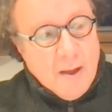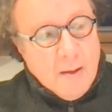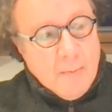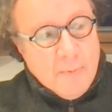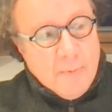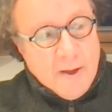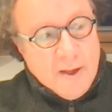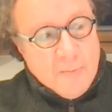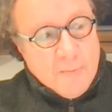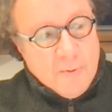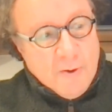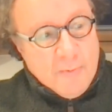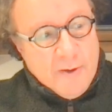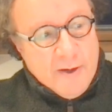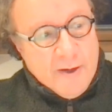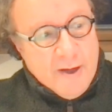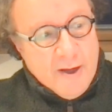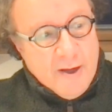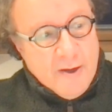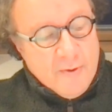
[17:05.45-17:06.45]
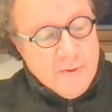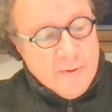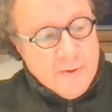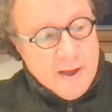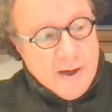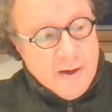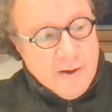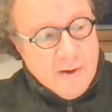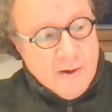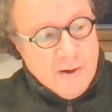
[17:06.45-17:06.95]
but you probably know
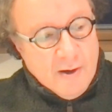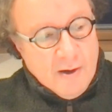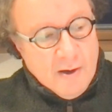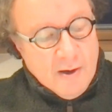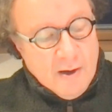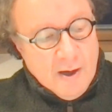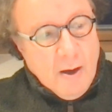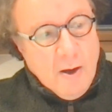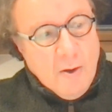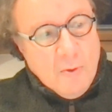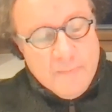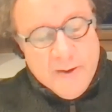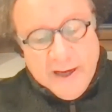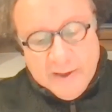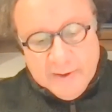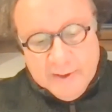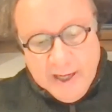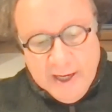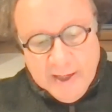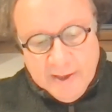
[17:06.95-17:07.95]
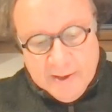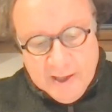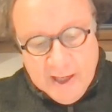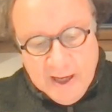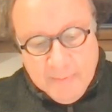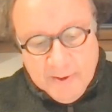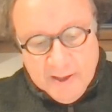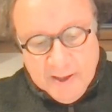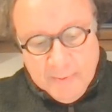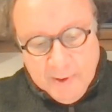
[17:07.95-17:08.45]
there are big data
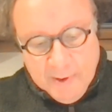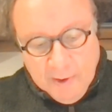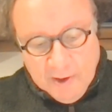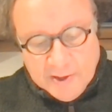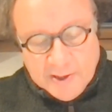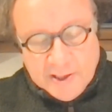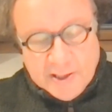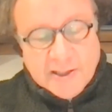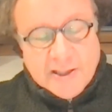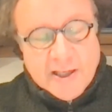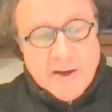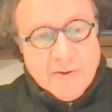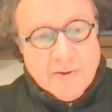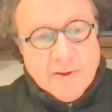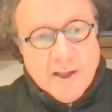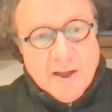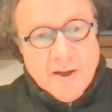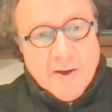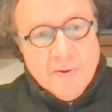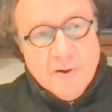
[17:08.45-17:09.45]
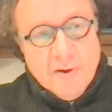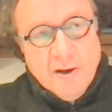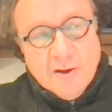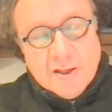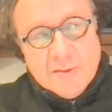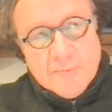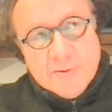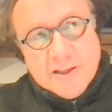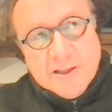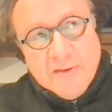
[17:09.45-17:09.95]
epidemiologists out there who are not
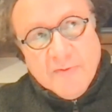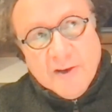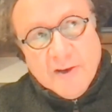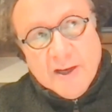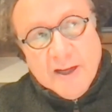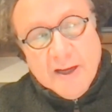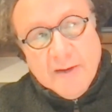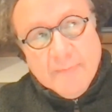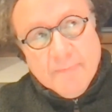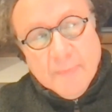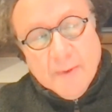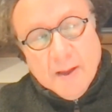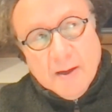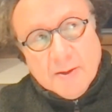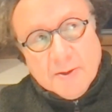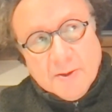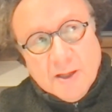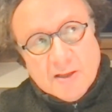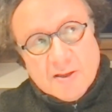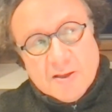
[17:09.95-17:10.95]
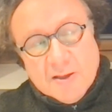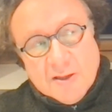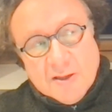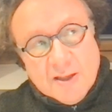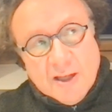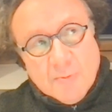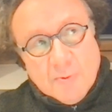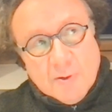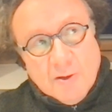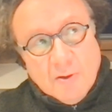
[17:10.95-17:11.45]
specifically just
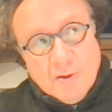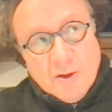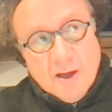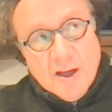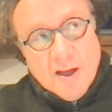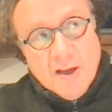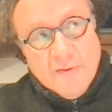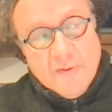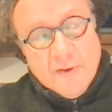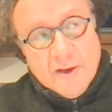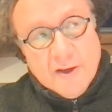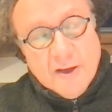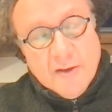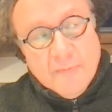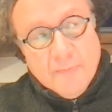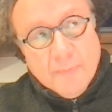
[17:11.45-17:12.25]
concerned with long COVID,